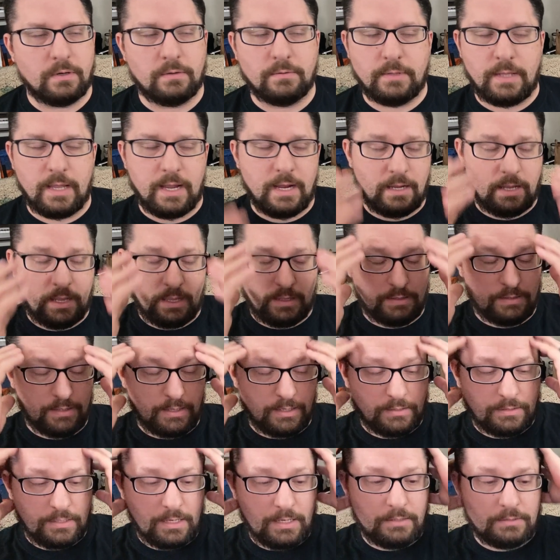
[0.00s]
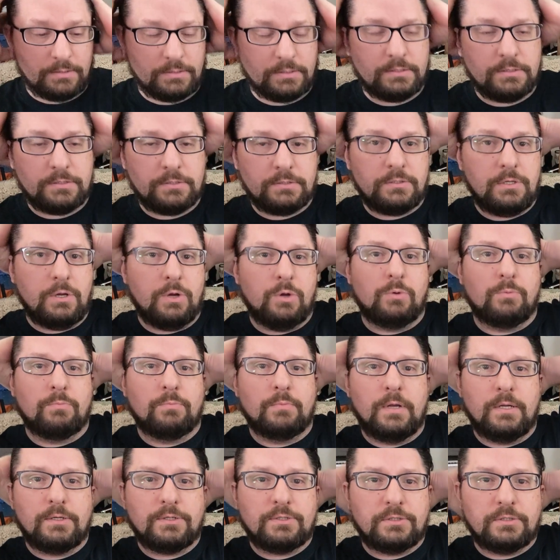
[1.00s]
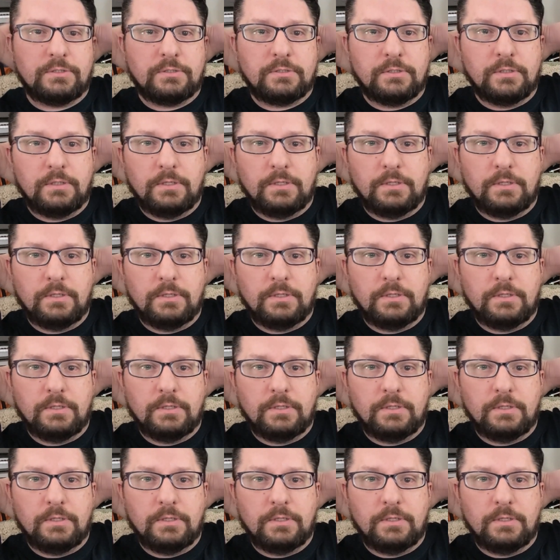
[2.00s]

Like there's so much,